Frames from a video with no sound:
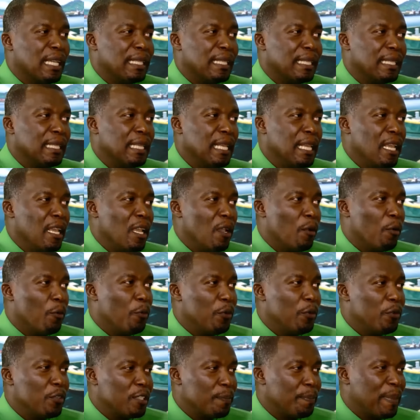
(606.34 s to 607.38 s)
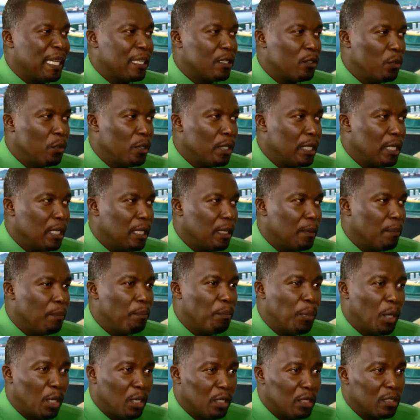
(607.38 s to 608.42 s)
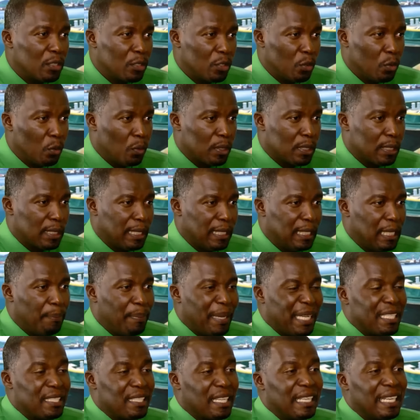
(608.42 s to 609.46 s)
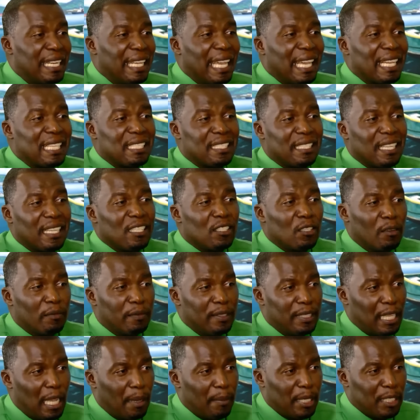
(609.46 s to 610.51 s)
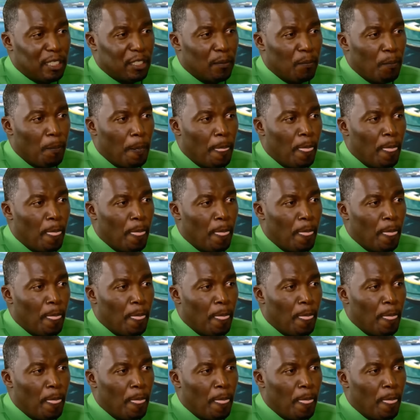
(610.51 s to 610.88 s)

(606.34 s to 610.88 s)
and with respect to the burnt notes, it depends on the extent of the damage.